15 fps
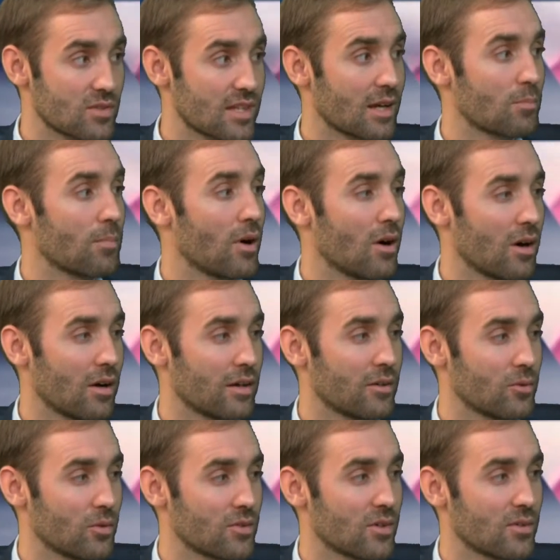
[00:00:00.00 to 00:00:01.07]
take part in
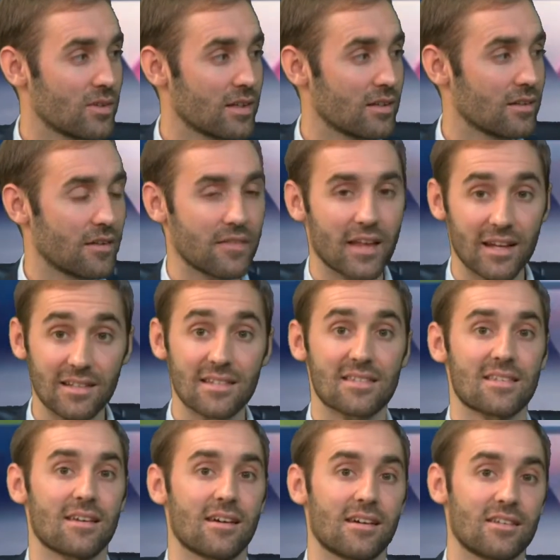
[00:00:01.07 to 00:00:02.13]
AutoDeal, and they
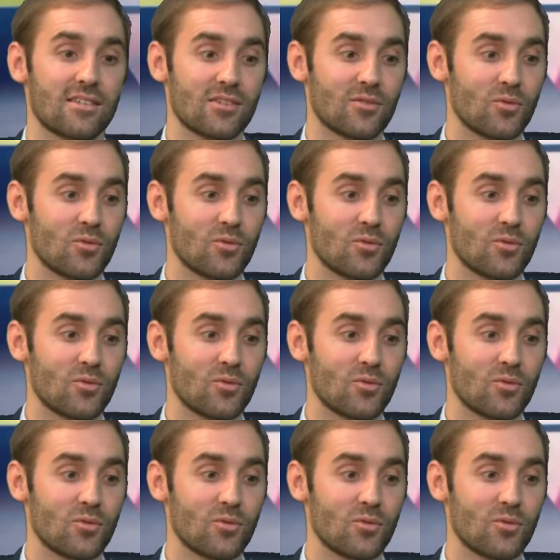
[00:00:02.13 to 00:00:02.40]
decide